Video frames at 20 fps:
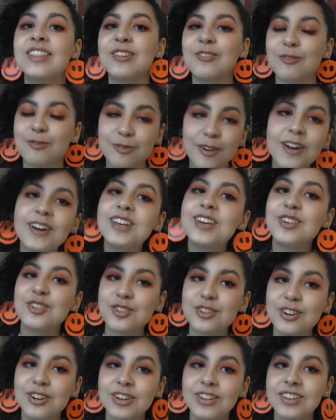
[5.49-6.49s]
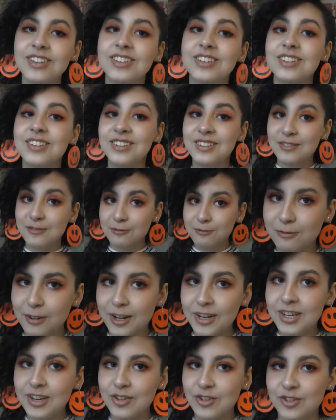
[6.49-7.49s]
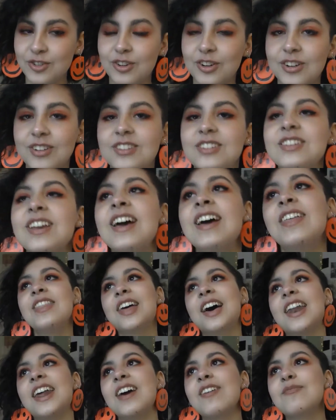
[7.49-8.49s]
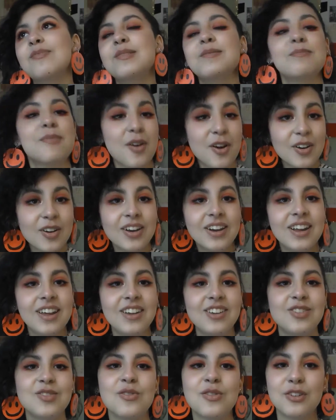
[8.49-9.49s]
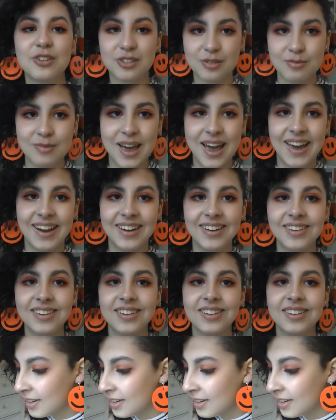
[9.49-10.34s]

They're funny shirts, funny shirts, that have been marketed towards men.